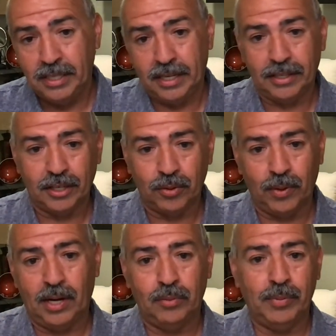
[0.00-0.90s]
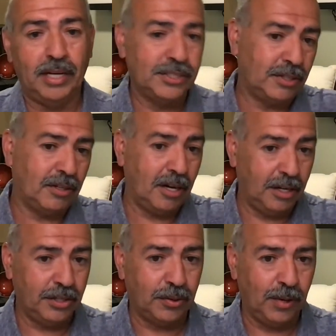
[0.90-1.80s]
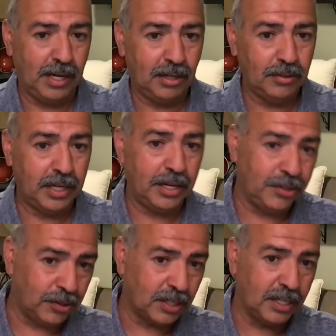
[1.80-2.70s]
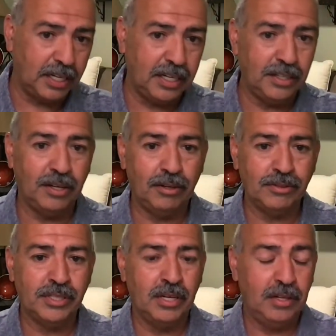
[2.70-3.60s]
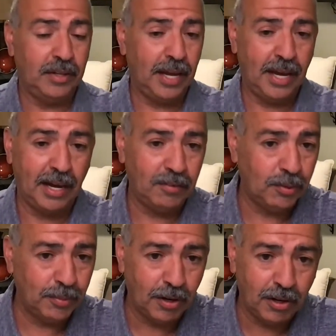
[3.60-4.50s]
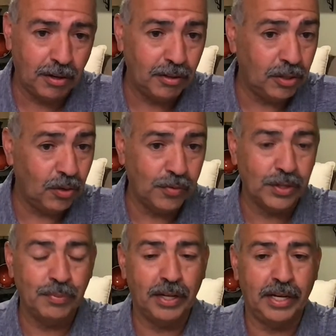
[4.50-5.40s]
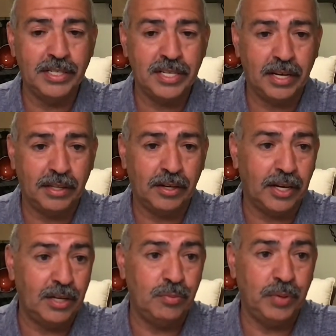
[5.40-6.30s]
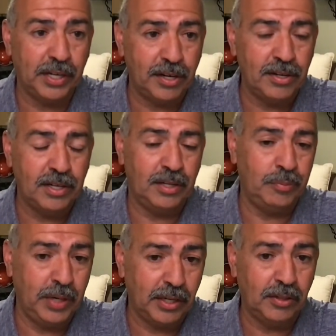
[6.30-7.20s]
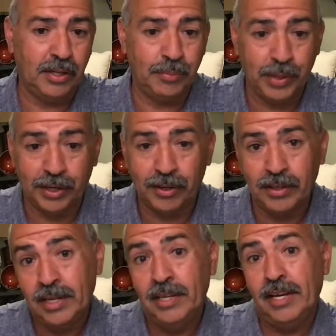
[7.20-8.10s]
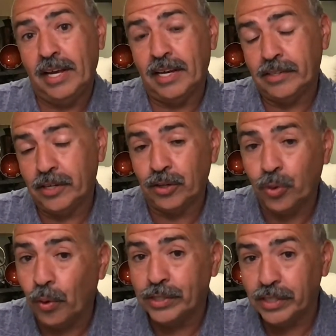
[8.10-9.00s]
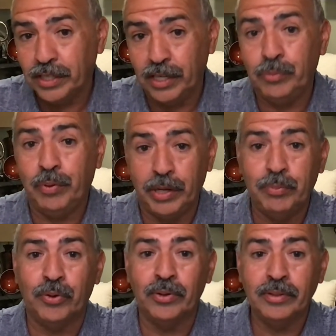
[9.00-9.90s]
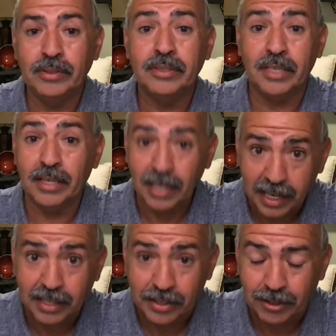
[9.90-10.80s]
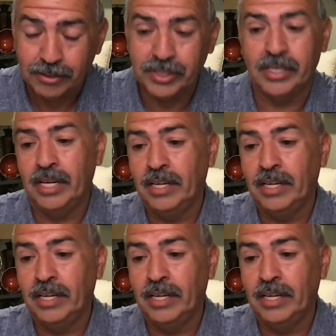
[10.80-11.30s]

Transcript: And the ground mounts are on the ground and you're cleaning those. They have them all over the place and they're getting bigger and bigger and bigger, and they're going to need people to clean those.